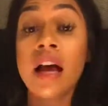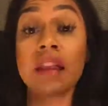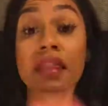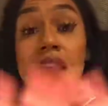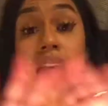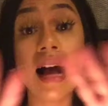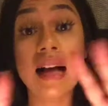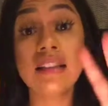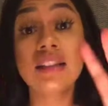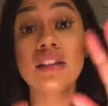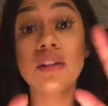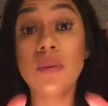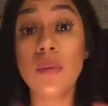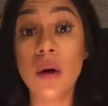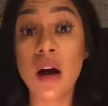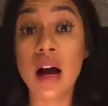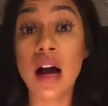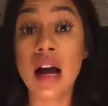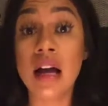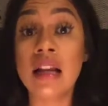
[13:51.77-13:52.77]
that's the
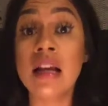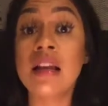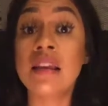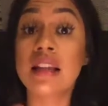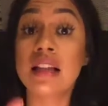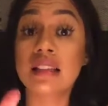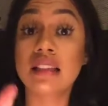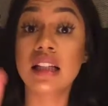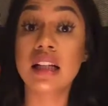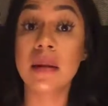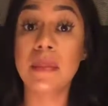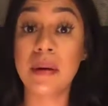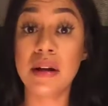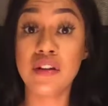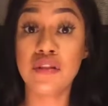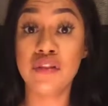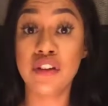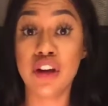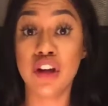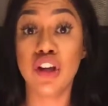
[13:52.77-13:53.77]
one that's going to
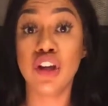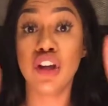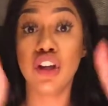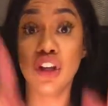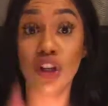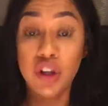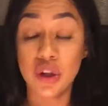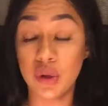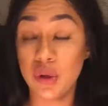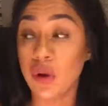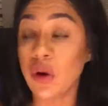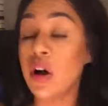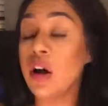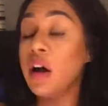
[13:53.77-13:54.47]
benefit you.